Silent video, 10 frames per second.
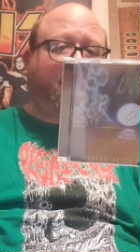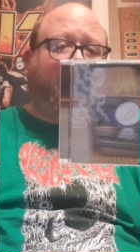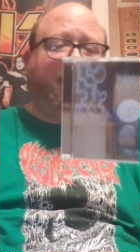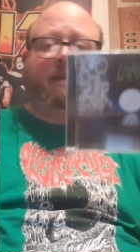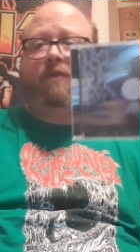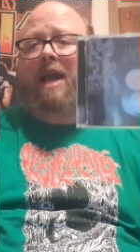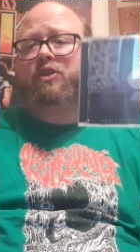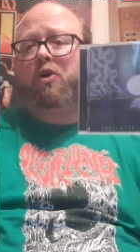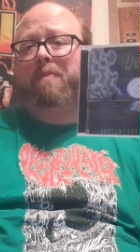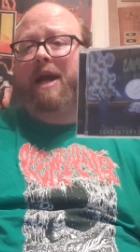And then if you
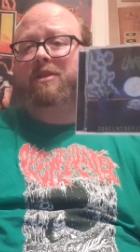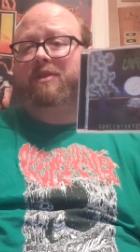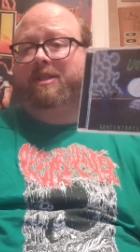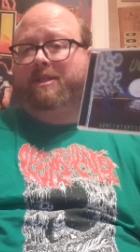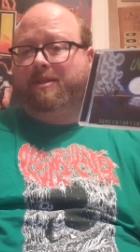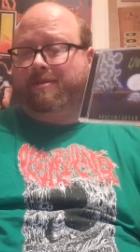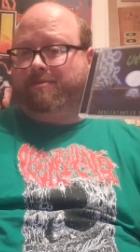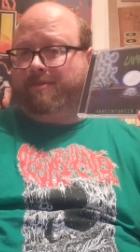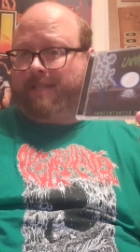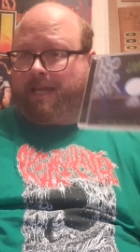actually go back to the
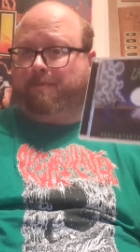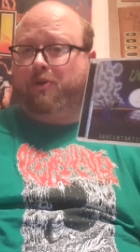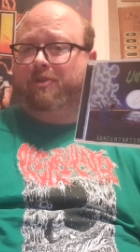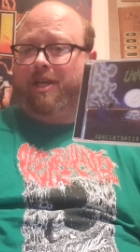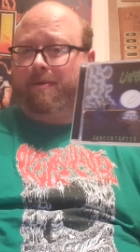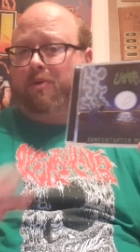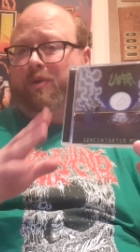debut demo,